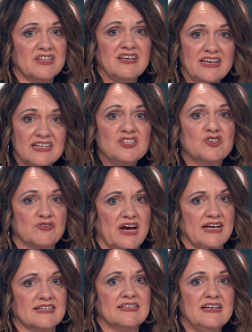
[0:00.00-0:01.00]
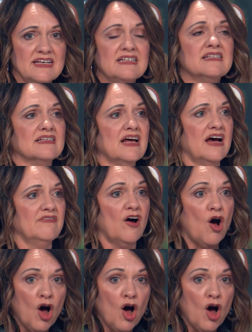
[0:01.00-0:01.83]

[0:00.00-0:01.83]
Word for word: with his grace, his love, yes.